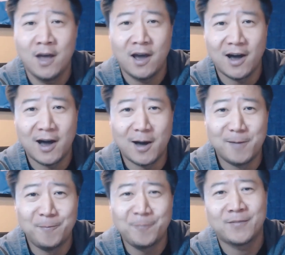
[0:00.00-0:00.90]

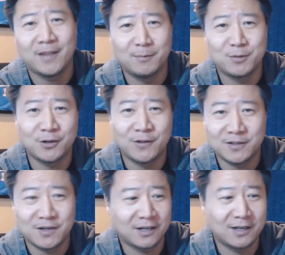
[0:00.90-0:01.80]
I'm sure there's
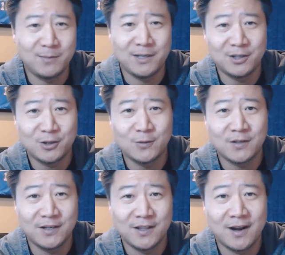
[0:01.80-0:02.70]
not going to be issues
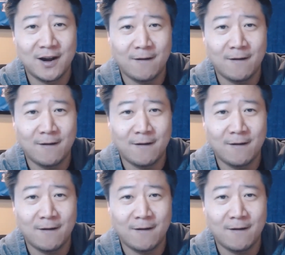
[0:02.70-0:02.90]
any there.